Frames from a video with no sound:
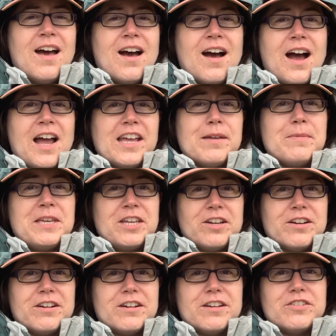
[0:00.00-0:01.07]
I am
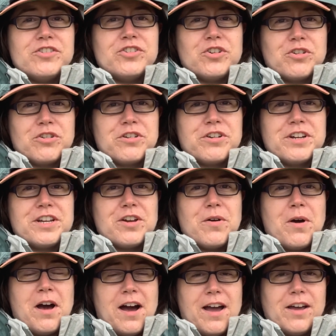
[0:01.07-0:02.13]
here in Sugarcreek,
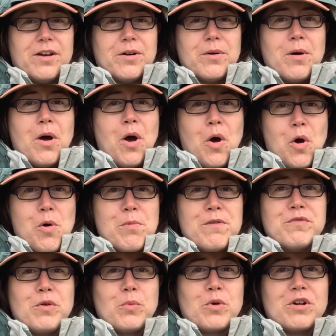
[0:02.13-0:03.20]
Ohio, home
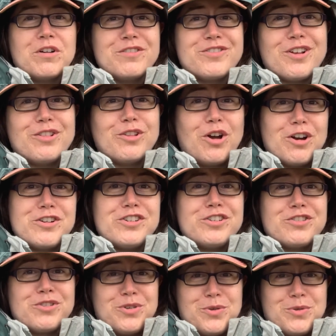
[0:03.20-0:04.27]
of the world's
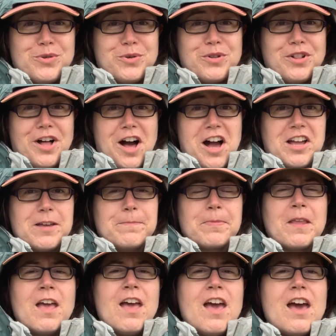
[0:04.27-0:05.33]
largest cuckoo clock,
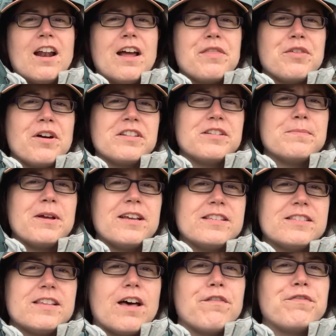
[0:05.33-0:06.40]
and I thought to
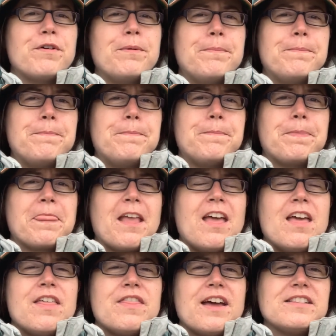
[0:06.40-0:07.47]
myself,
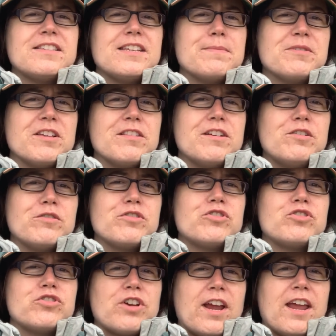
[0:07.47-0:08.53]
that seems a little
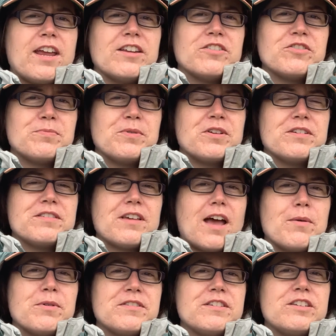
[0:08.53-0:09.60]
strange because I
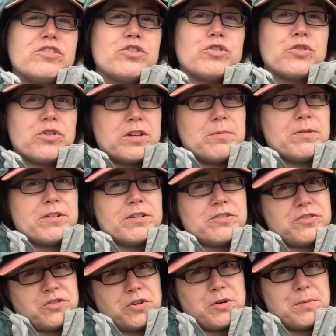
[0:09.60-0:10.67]
was in Treeberg,
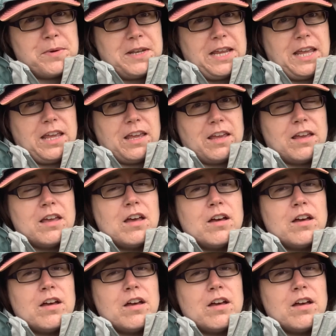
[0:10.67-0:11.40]
Germany